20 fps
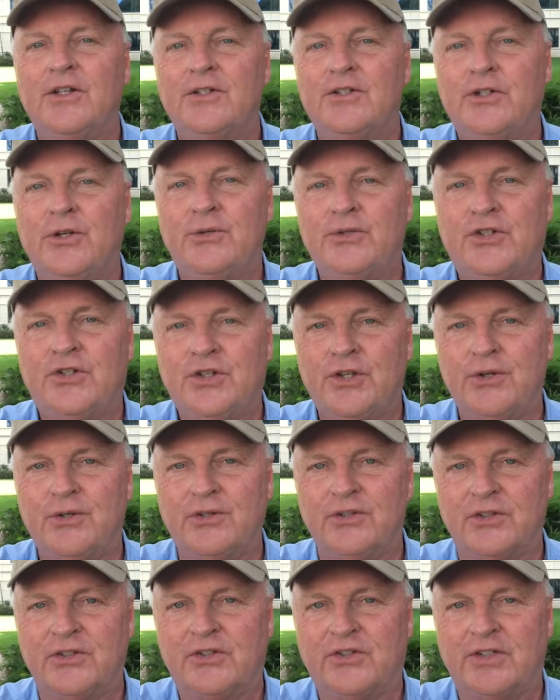two
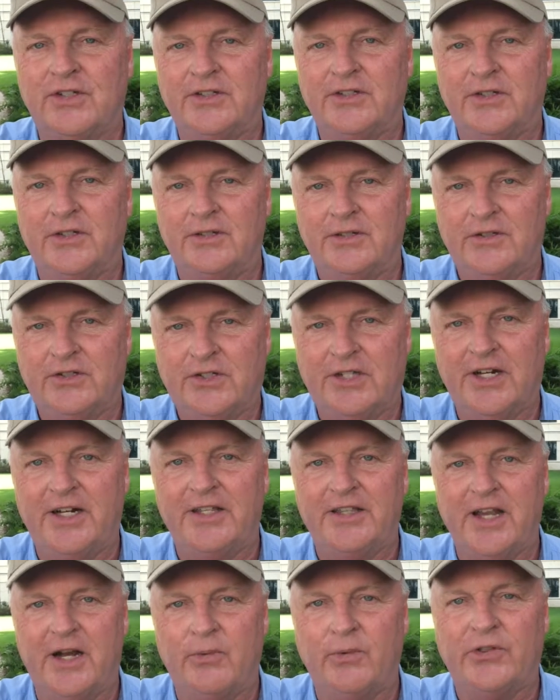students
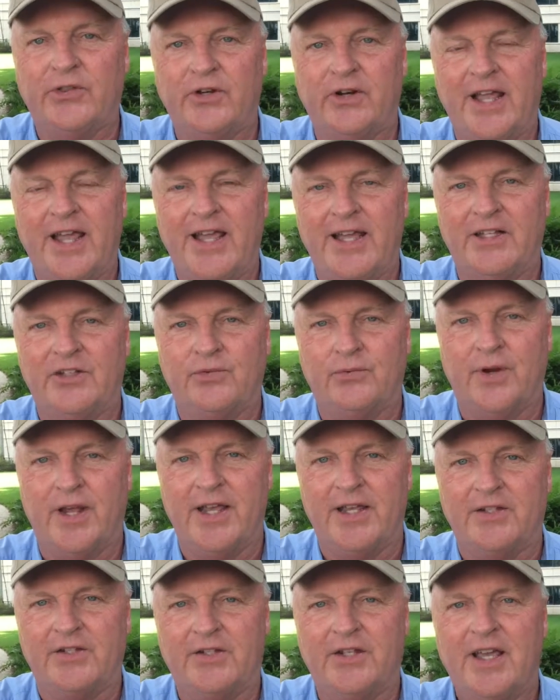sitting there with their hands
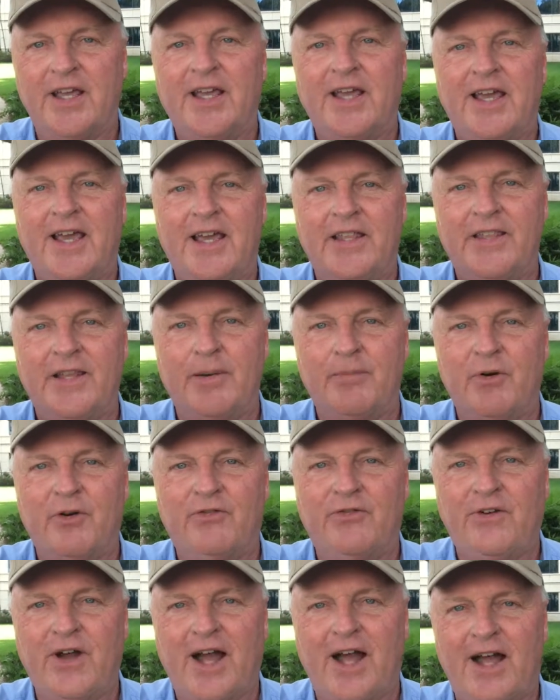raised. And number
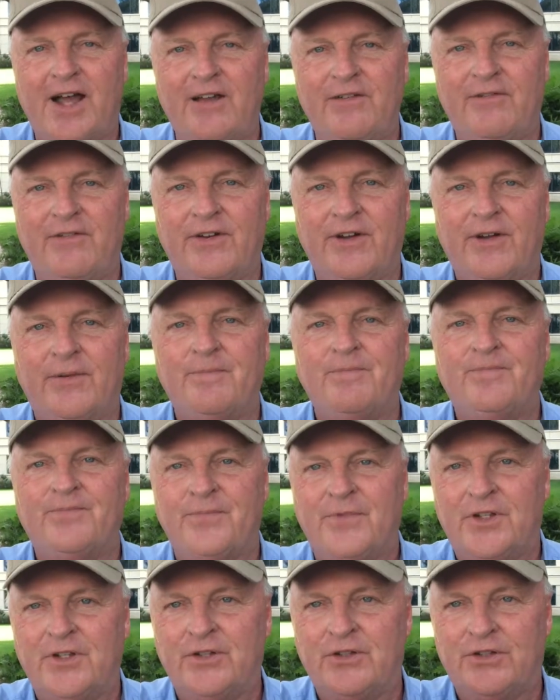five,
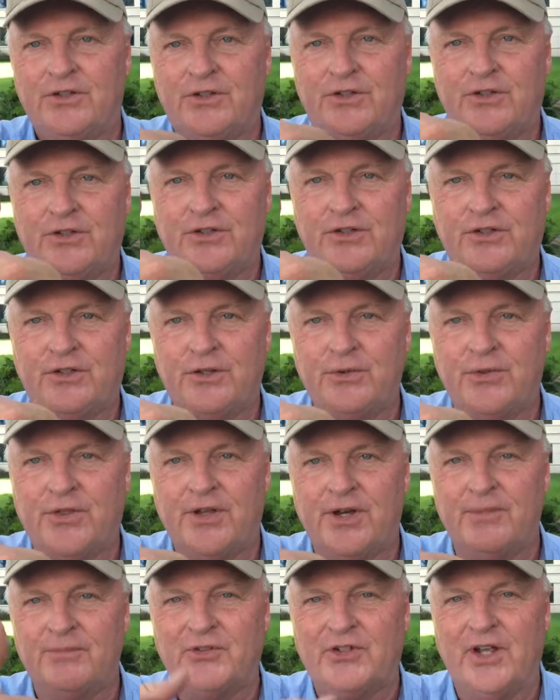two
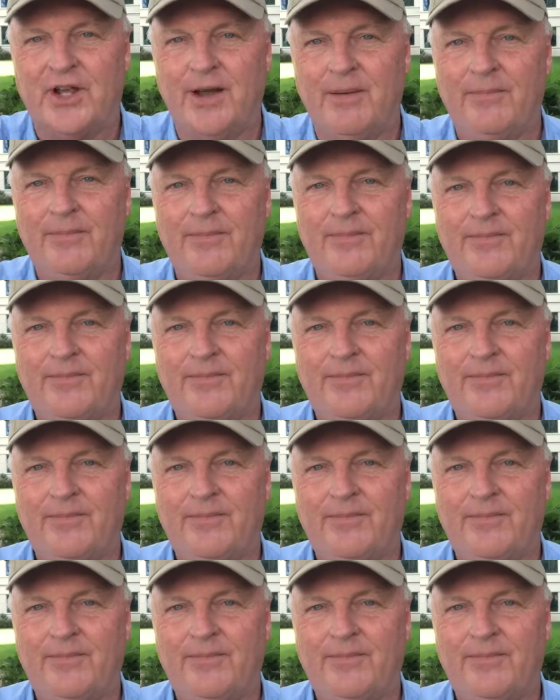thumbs up.